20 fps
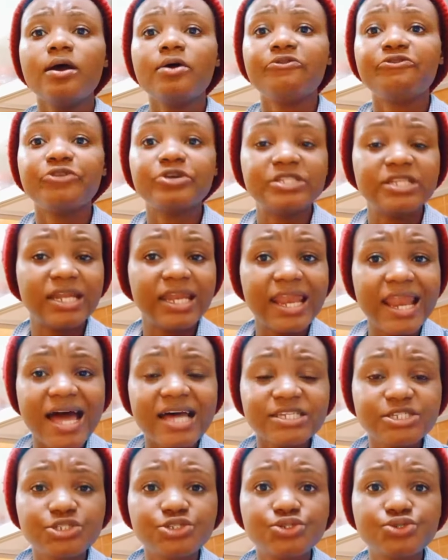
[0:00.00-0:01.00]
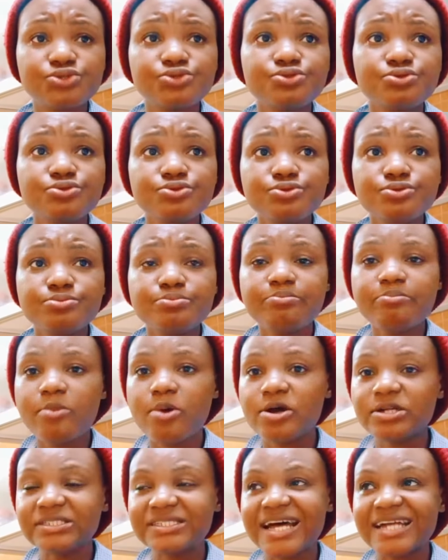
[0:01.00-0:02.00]
For the last 2
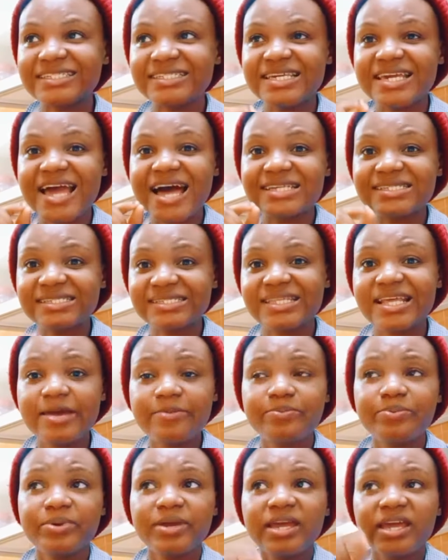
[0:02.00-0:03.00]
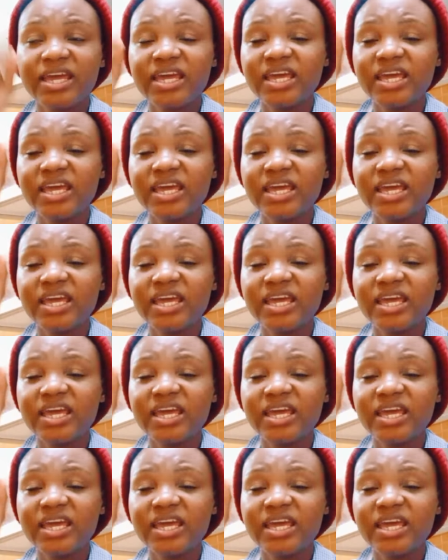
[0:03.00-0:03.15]
months that he has stepped